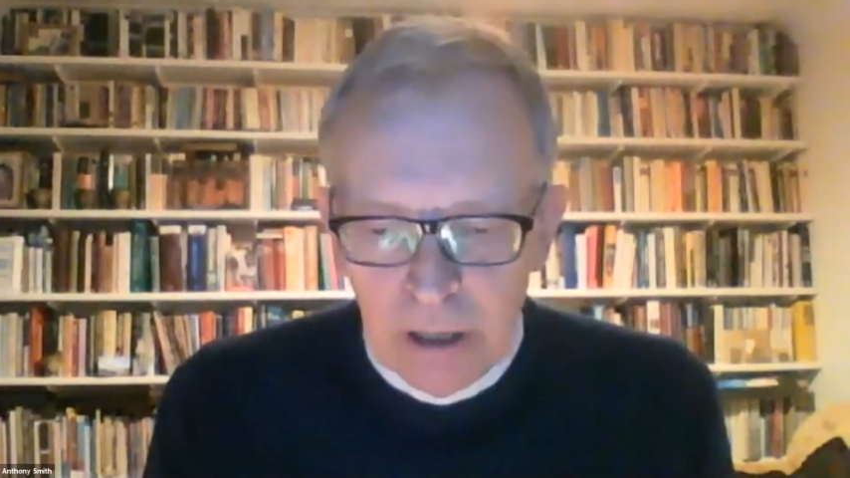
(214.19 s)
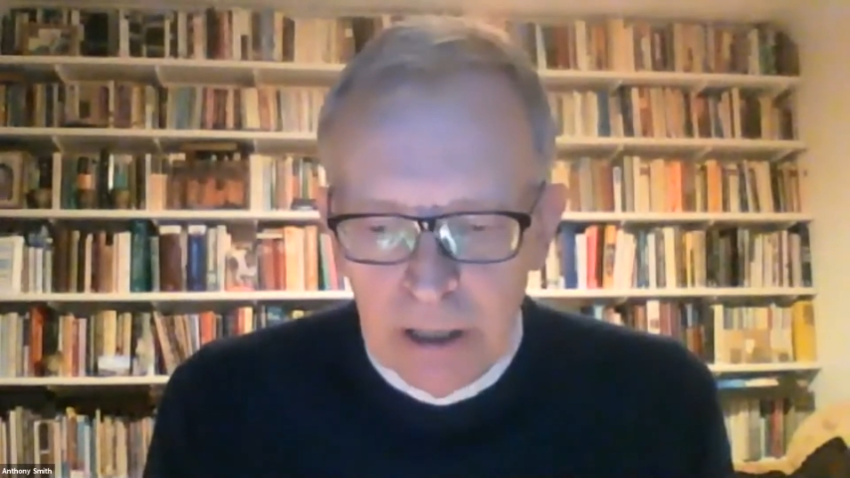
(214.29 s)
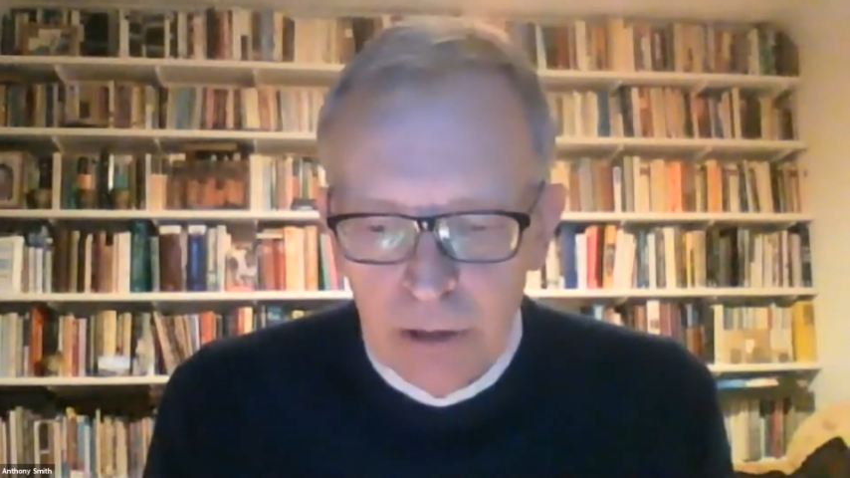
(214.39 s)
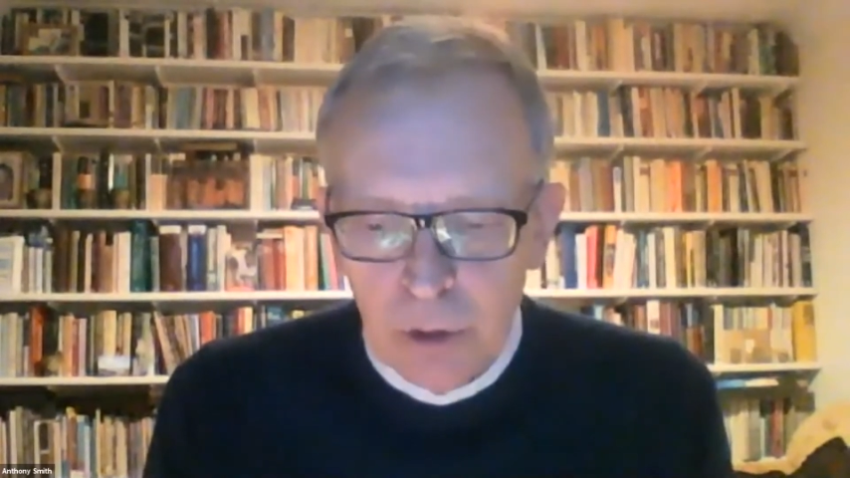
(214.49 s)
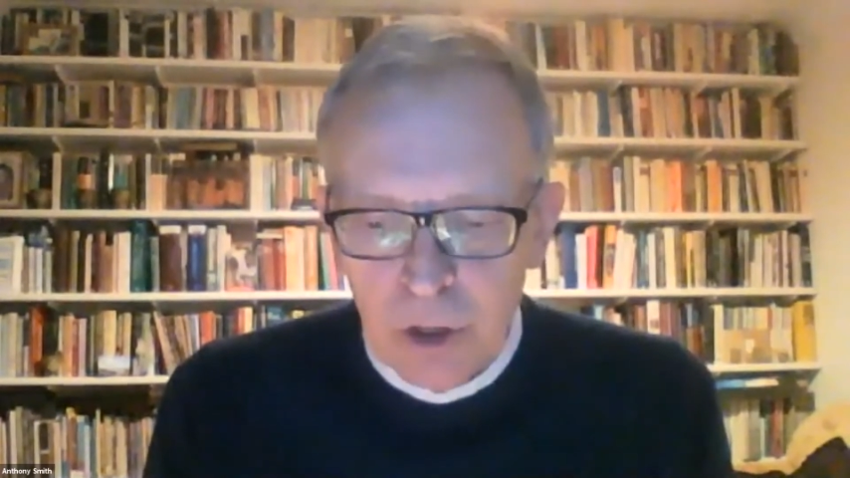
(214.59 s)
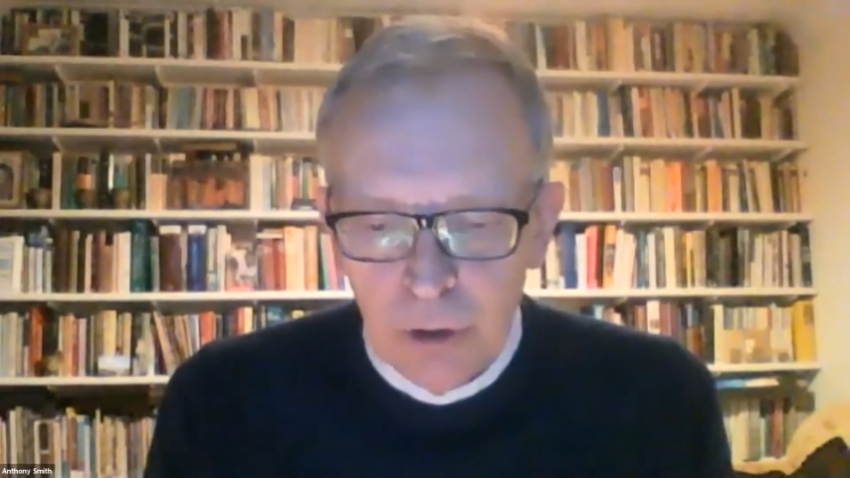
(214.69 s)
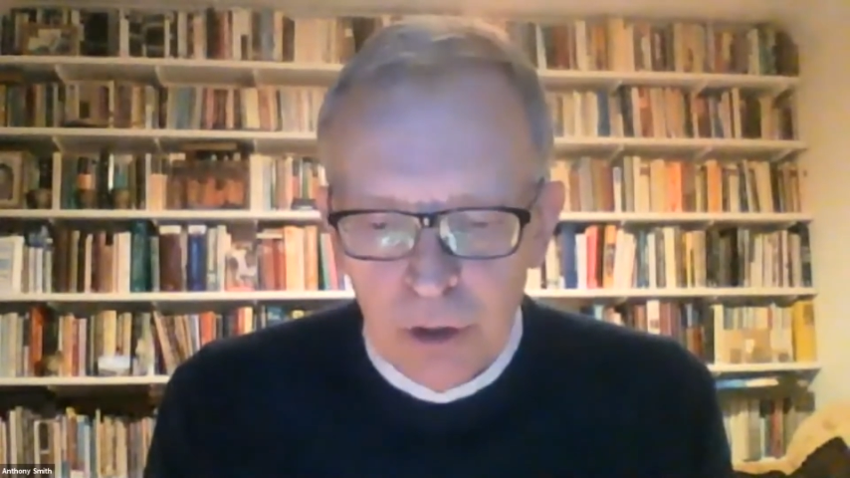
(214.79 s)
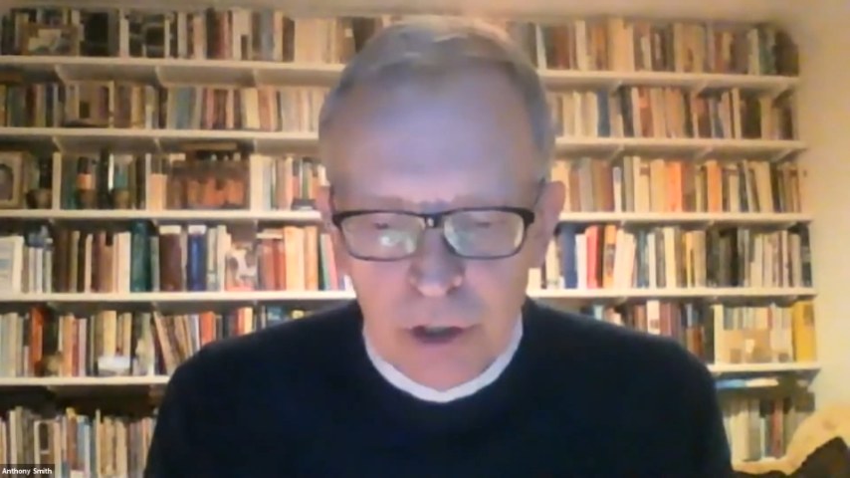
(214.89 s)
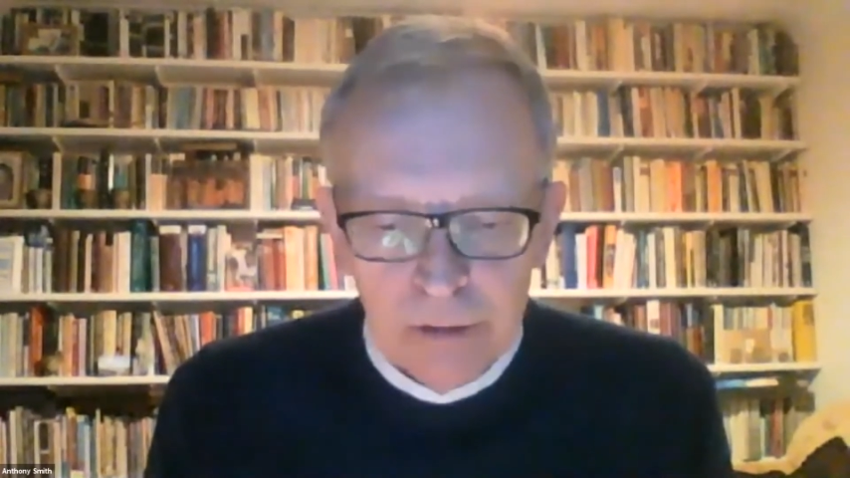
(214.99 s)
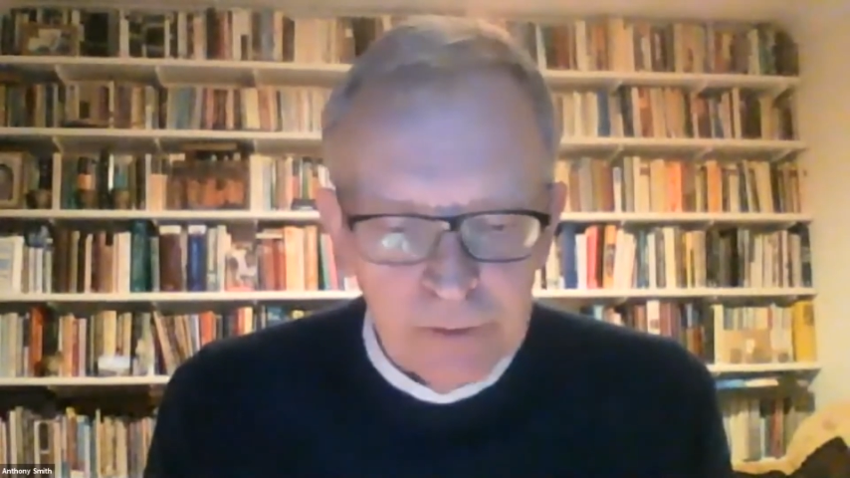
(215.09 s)
in all
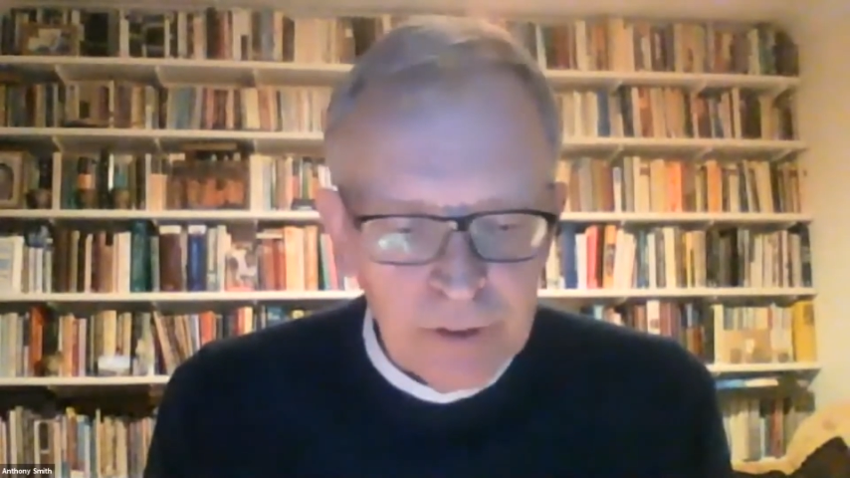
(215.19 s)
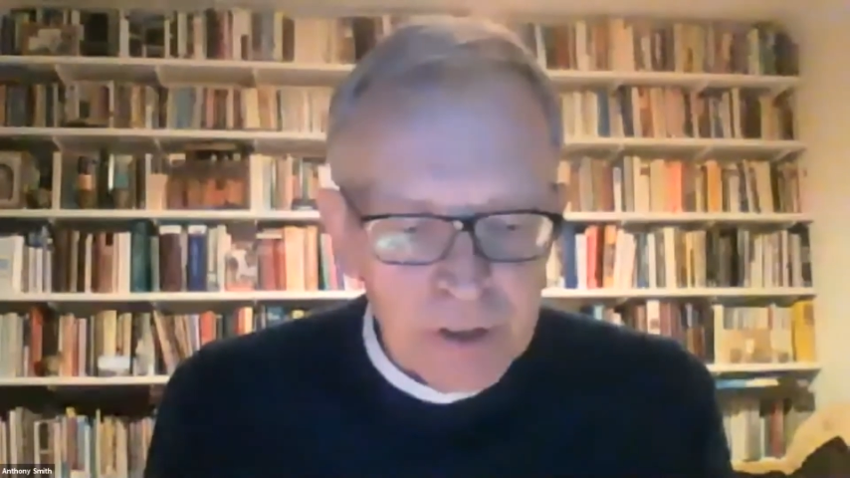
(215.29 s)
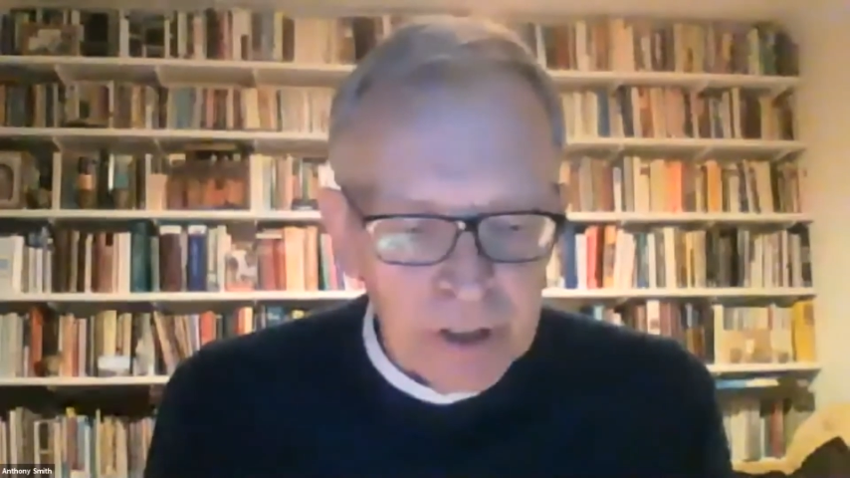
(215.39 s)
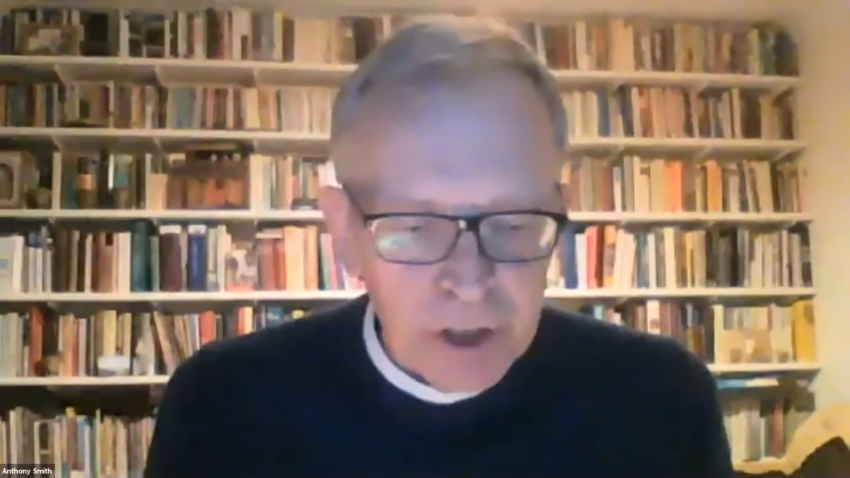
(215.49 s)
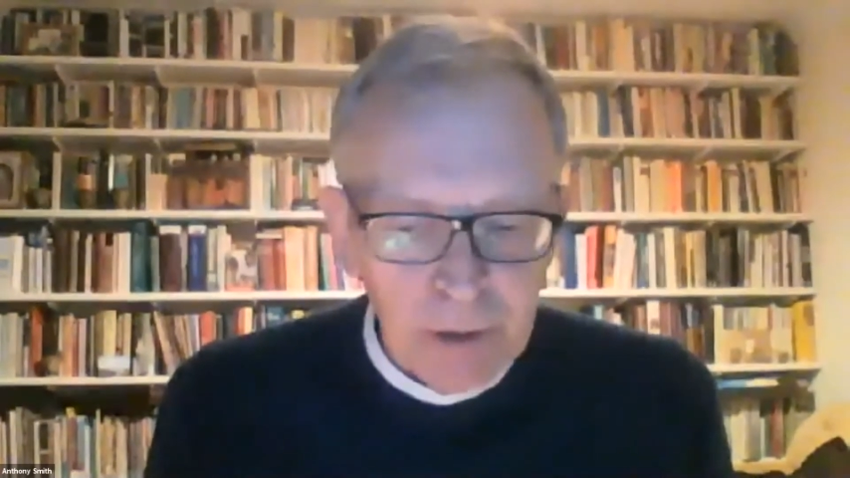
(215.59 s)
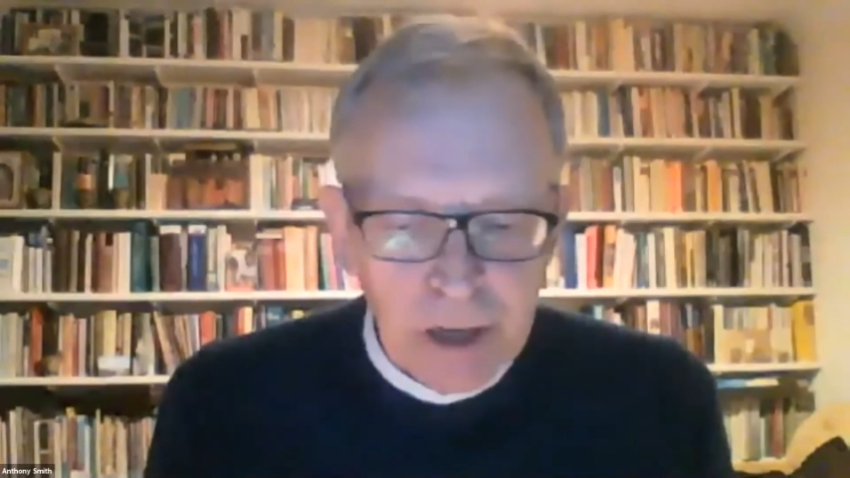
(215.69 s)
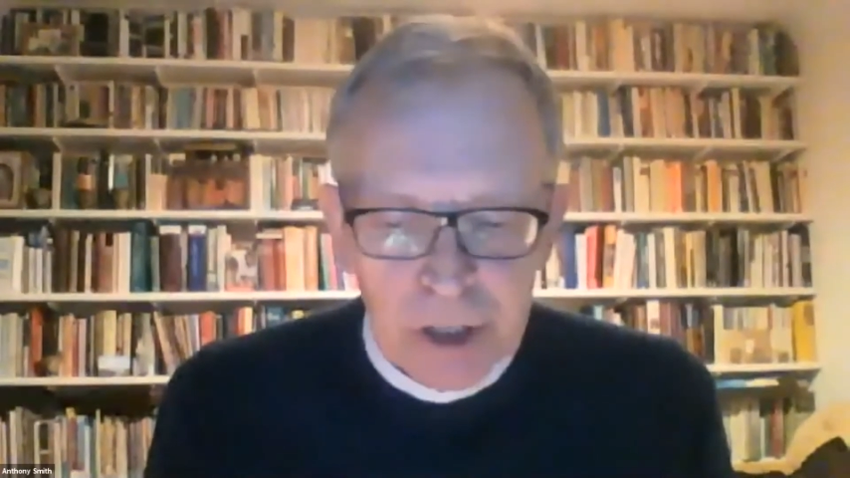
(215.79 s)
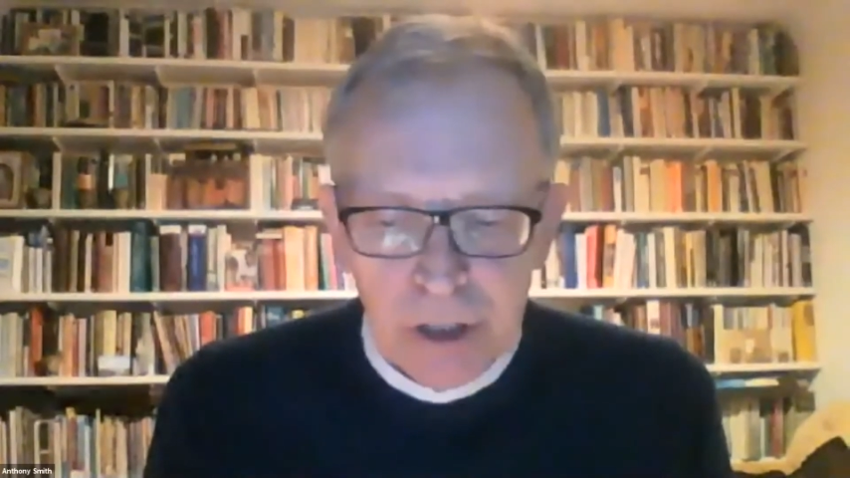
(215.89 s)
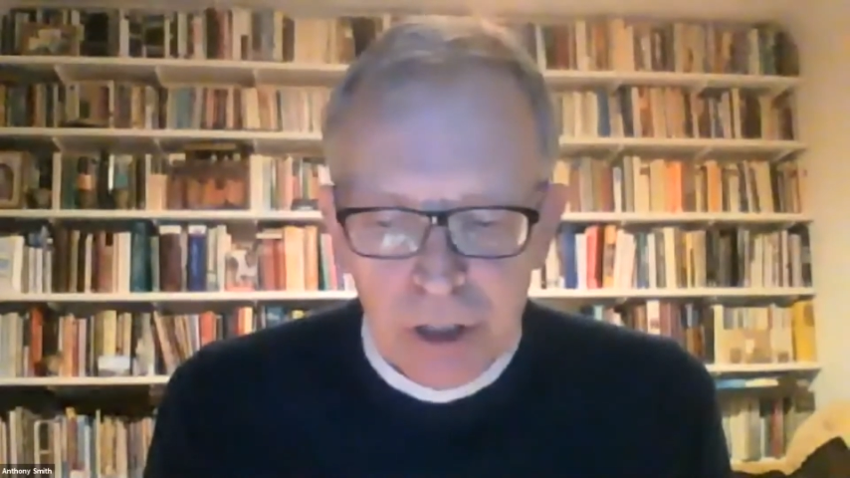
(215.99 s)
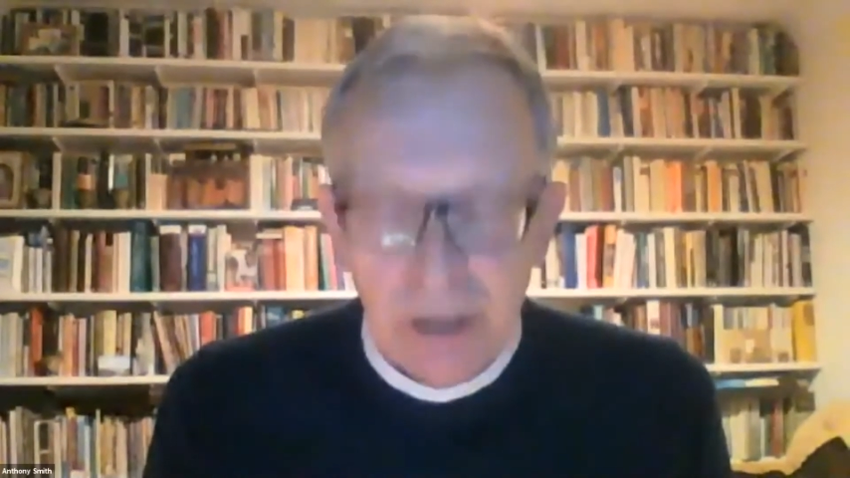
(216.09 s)
sorts of
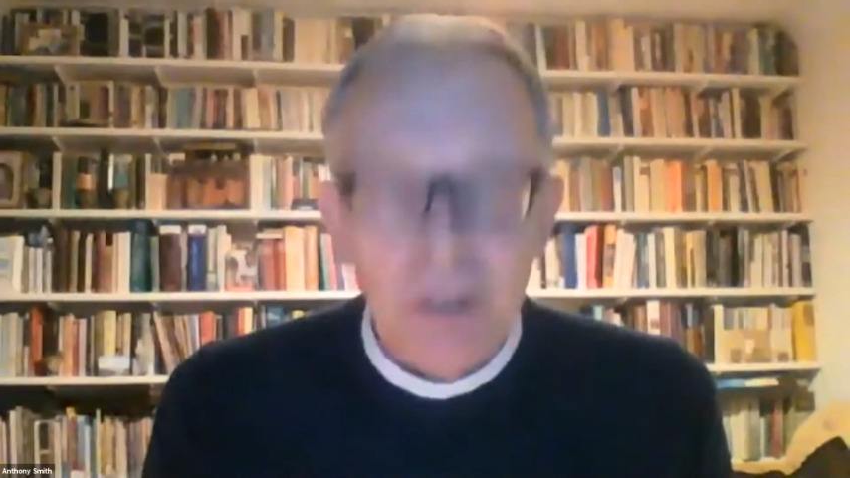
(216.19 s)
situations.